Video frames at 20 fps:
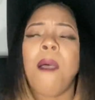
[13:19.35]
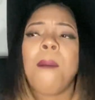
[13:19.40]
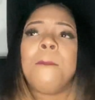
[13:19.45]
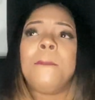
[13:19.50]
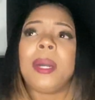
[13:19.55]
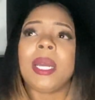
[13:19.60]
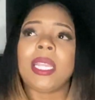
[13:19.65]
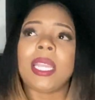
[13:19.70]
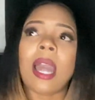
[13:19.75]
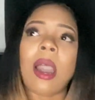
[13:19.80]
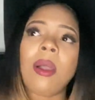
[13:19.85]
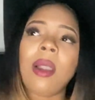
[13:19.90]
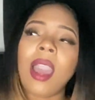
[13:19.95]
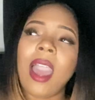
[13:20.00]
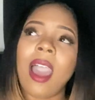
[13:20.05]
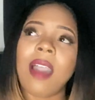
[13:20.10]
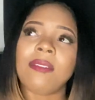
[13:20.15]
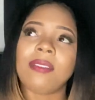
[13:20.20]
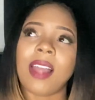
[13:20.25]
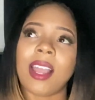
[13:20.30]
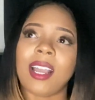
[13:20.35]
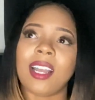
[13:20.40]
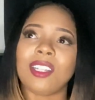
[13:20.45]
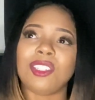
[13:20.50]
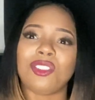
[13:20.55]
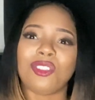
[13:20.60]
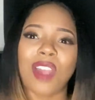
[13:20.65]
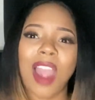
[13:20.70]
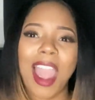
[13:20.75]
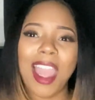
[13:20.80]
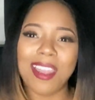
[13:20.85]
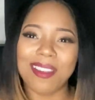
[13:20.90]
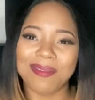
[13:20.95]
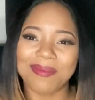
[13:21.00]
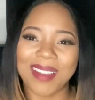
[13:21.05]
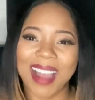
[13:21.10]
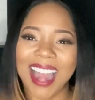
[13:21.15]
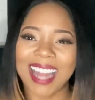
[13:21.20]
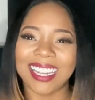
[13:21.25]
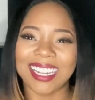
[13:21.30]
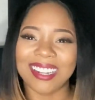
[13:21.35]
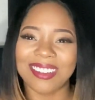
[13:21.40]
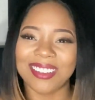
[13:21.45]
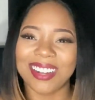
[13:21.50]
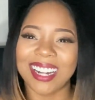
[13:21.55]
But now I have like a dry body